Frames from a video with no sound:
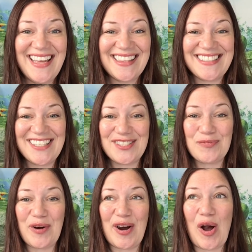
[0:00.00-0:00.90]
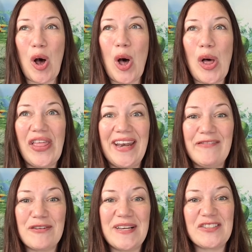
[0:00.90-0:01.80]
This is where all that
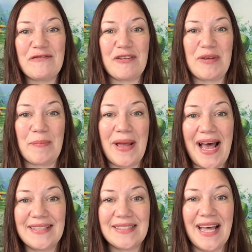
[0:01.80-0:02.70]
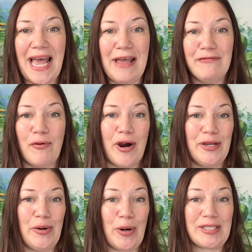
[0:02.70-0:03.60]
information from your past life or
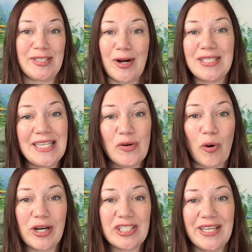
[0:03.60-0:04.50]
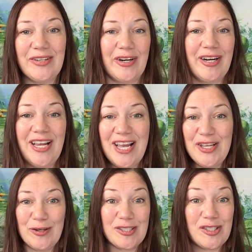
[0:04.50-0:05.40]
your starseed origin or
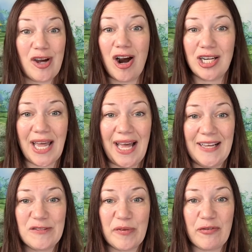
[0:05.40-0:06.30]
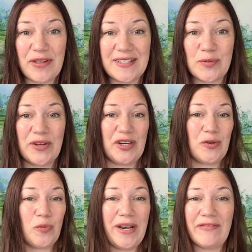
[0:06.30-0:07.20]
your star lives before this one or
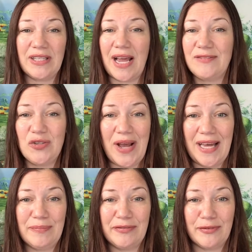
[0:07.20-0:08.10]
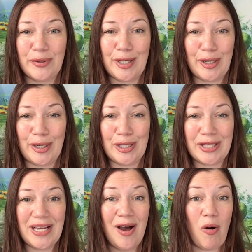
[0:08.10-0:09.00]
whatever lives you had before Earth
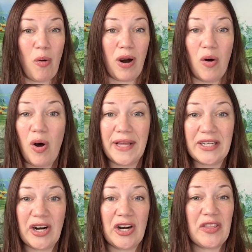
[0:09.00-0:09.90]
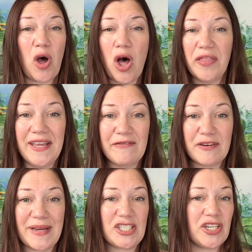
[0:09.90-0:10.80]
or on Earth, all the
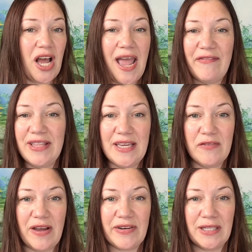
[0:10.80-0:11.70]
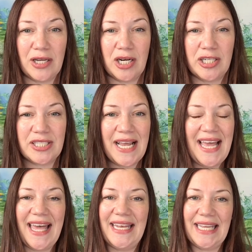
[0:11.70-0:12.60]
information, everything you've ever learned,
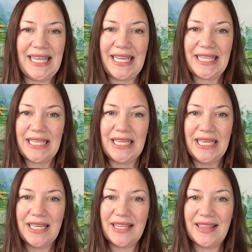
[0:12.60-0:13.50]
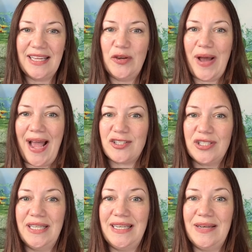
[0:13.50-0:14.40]
and anything you
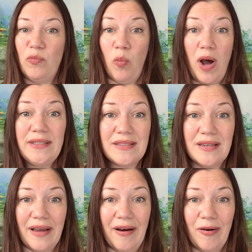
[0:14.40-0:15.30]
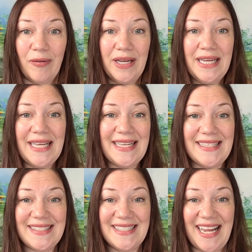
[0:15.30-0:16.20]
actually want to know
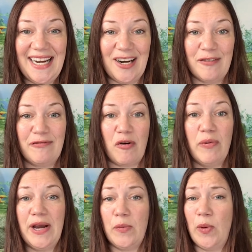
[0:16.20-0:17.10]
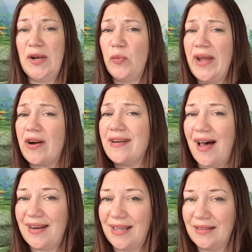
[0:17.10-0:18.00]
is there. For when we are
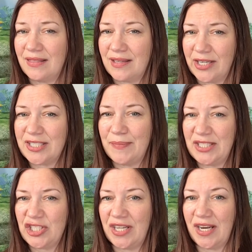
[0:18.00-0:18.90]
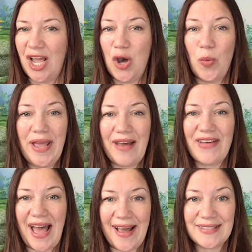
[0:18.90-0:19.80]
not in the third dimension, we have
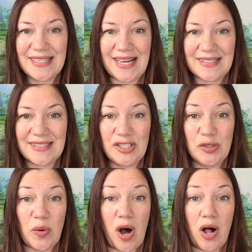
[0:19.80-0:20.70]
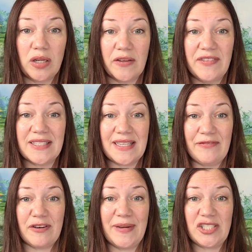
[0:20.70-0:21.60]
access to all of this
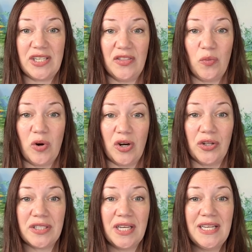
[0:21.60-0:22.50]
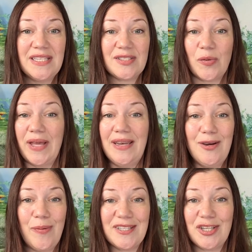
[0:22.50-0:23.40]
information in the world. So any
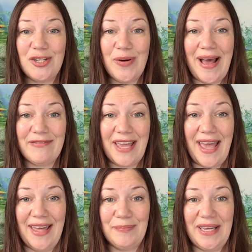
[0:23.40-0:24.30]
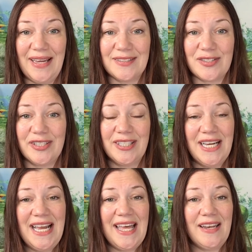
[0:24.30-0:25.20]
question you have can be answered.
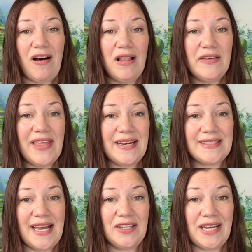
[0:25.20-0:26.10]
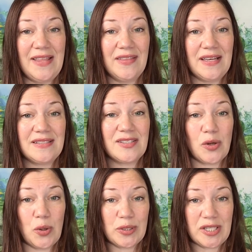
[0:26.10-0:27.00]
And all of that is held in the
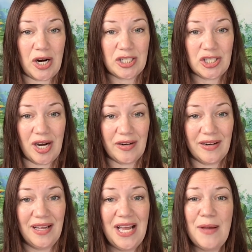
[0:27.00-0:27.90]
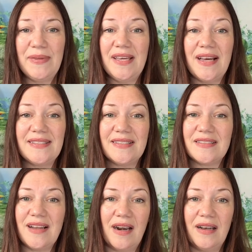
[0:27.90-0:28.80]
Soul Star Chakra because there's
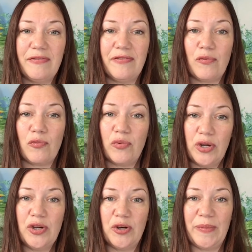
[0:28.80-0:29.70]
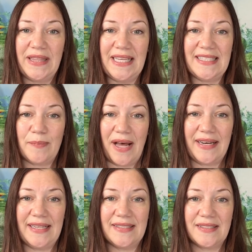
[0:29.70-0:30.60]
not enough room in these
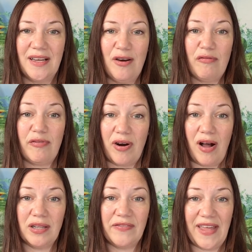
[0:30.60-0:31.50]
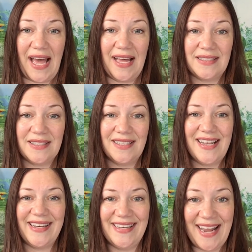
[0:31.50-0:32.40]
bodies for all of that
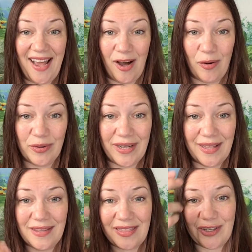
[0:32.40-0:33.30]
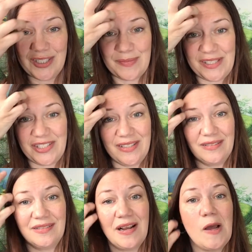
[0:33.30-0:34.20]
now. Not in the third dimension,
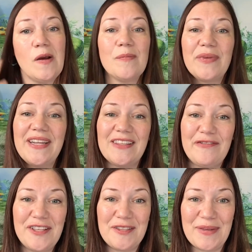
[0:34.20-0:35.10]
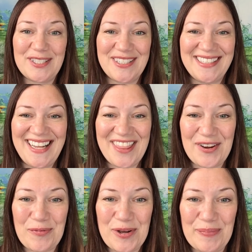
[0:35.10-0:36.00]
but in the fifth dimension, there
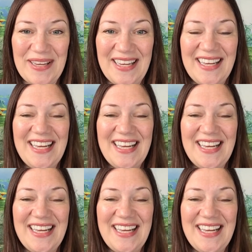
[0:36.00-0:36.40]
will be.